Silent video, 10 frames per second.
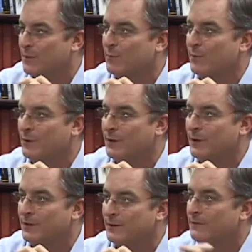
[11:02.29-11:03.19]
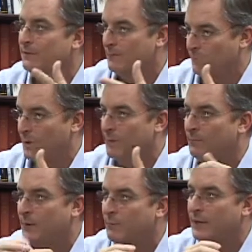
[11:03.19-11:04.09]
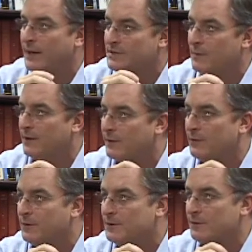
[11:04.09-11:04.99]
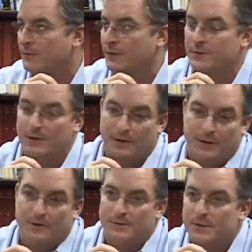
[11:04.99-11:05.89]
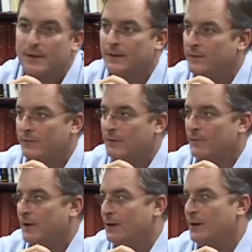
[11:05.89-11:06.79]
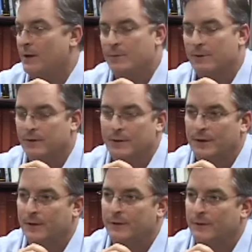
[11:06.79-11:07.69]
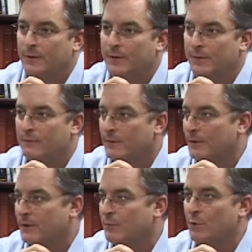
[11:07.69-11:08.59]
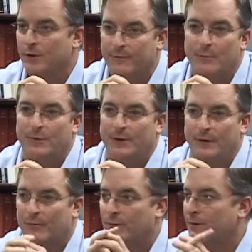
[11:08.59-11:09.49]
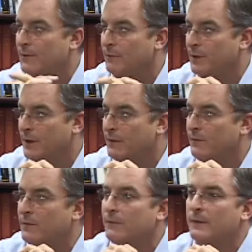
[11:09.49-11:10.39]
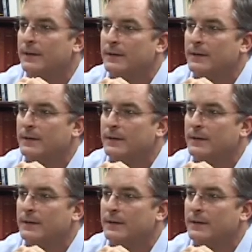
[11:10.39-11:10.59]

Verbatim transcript: capability and the way it impacts macular degeneration and others you've got an opportunity to create an, an unbelievable network beneath you.